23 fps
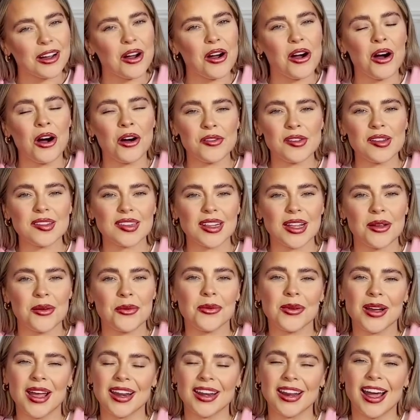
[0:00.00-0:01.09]
Obviously,
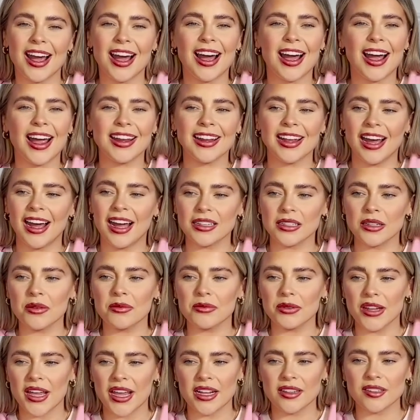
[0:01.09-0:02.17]
when I had
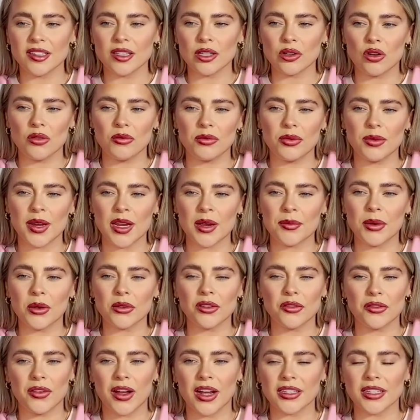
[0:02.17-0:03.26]
complained to the company about the
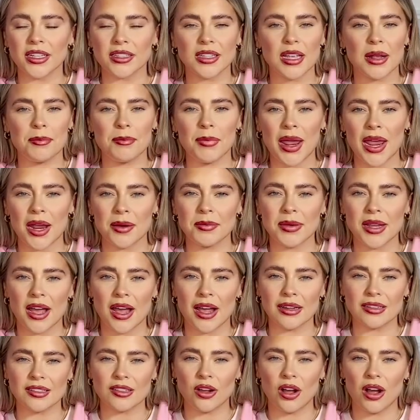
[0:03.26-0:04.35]
fact that they'd burnt my
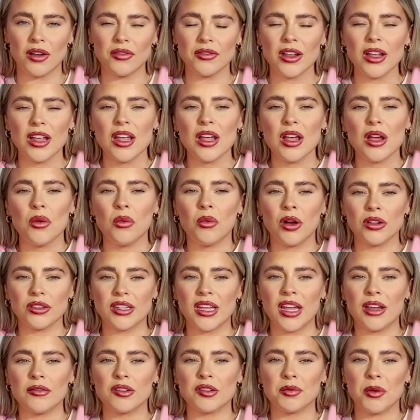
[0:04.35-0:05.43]
ass off, what their
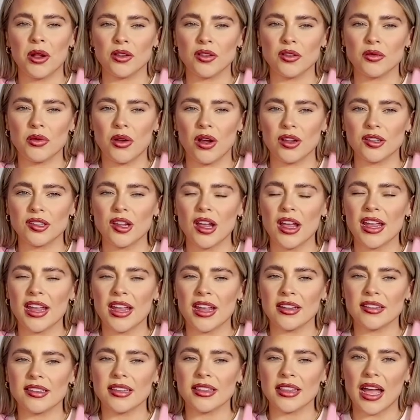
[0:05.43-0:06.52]
response was
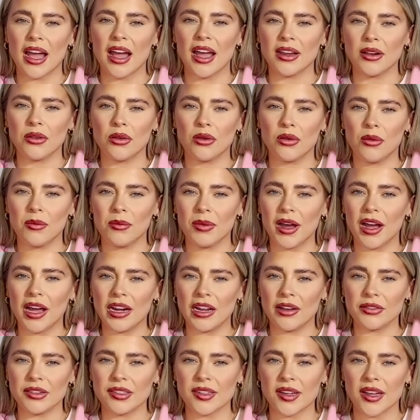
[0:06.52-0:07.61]
is that I could come back and have
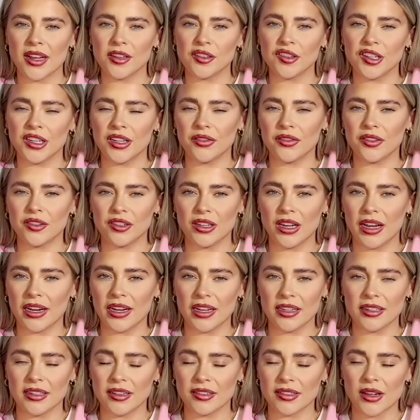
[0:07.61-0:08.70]
a surgery for like a
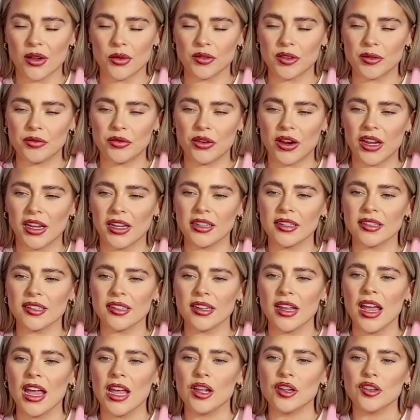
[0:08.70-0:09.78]
discounted price.
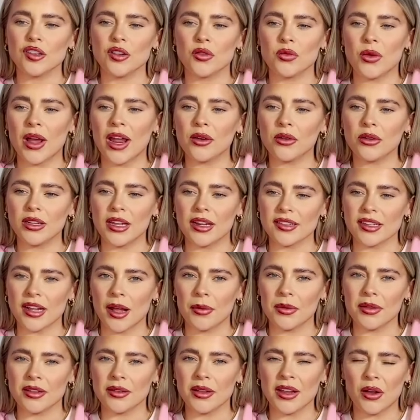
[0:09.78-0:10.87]
So when all this
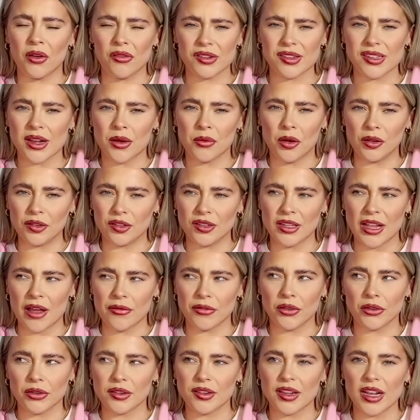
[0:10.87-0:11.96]
happened, obviously I was never
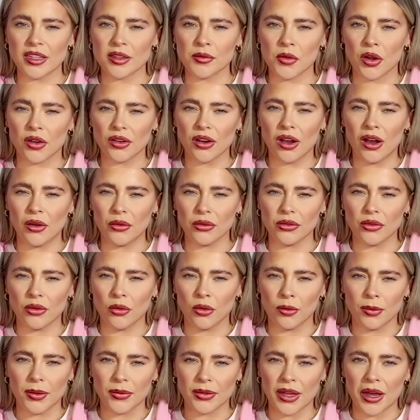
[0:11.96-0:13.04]
going to take them up on
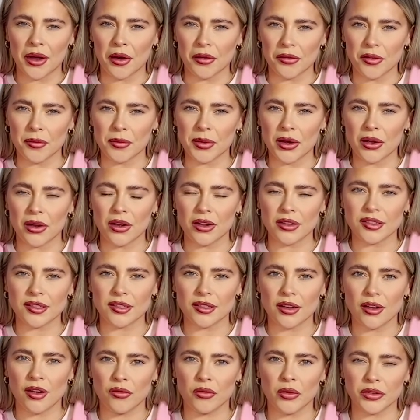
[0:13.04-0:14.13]
that offer because
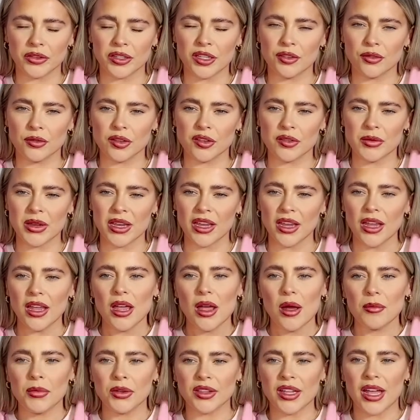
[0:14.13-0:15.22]
of what they done to me.
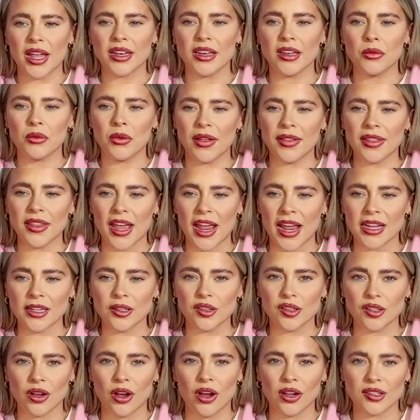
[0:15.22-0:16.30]
But then when the hate
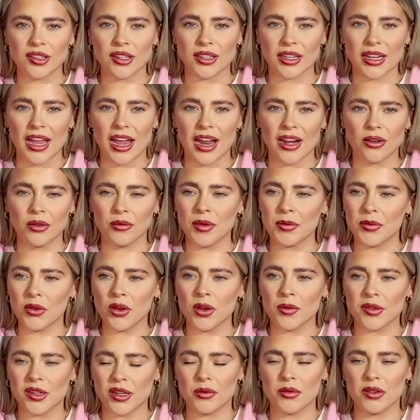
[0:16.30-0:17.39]
started again on my
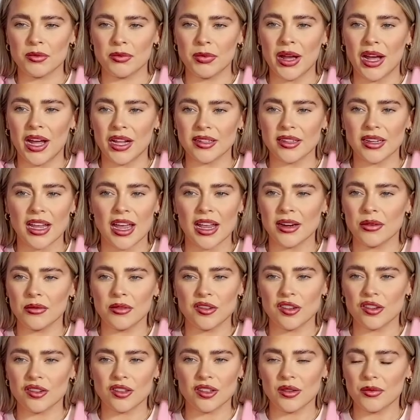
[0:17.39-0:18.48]
boobs and it was bad again, it was
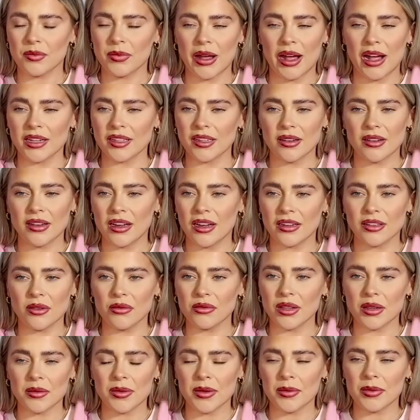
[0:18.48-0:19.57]
just bad. I don't
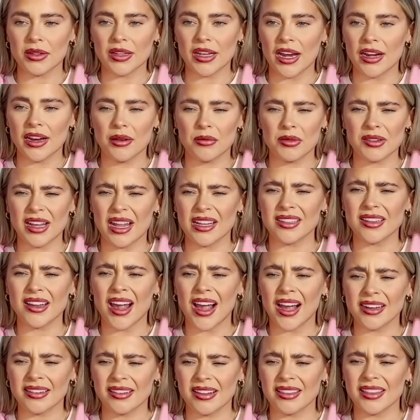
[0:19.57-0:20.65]
think people get it. I was getting
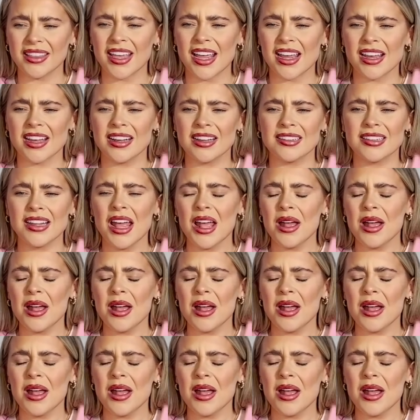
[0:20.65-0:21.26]
tagged in things.